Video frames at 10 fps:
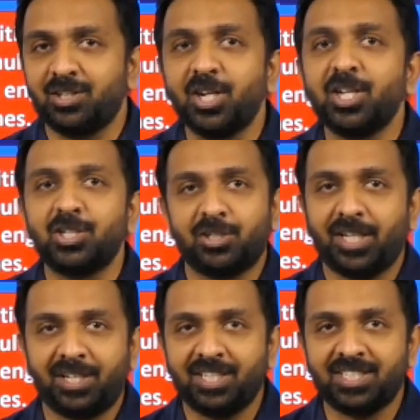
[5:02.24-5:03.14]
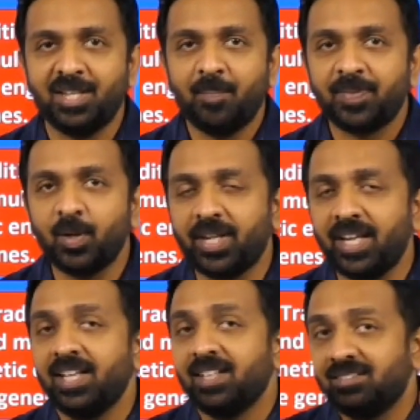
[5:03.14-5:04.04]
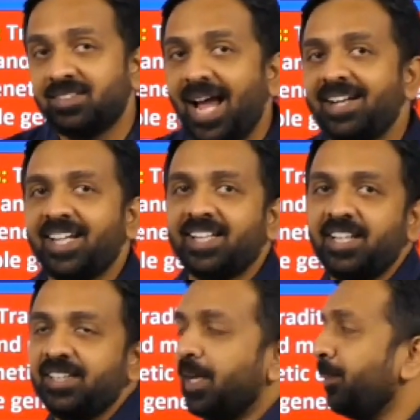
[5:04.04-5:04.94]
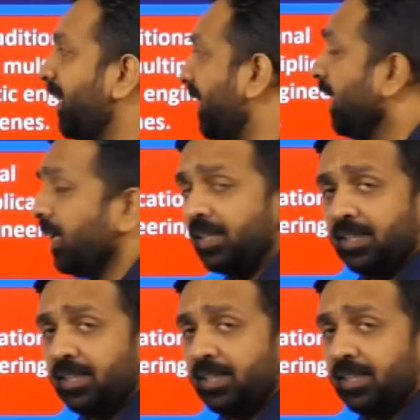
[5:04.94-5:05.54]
traditional techniques. Okay, that technique they are meaning.